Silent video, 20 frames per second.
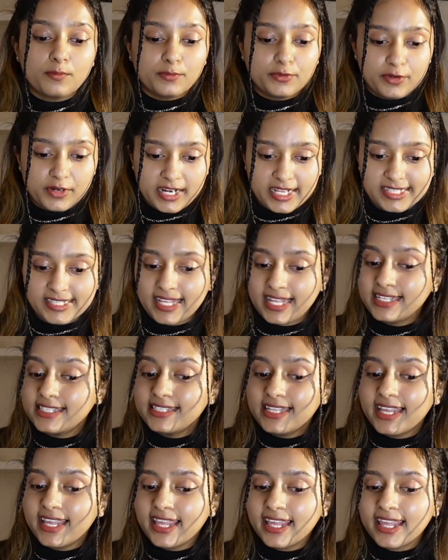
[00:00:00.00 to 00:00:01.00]

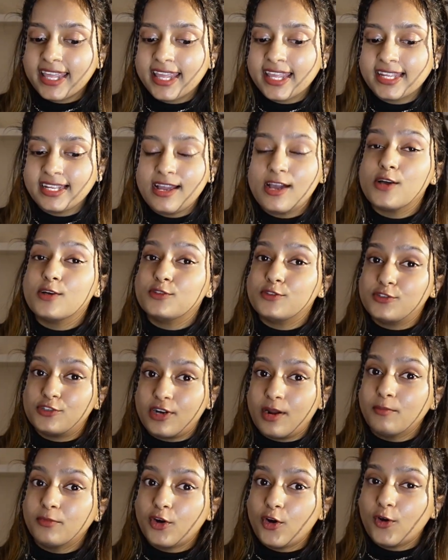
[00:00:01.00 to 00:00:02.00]
presenting,
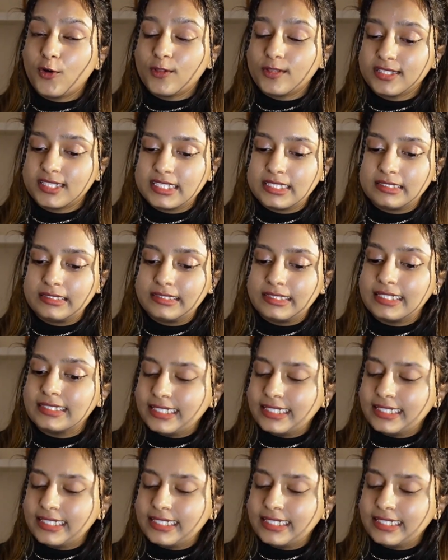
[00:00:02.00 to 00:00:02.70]
drum rolls,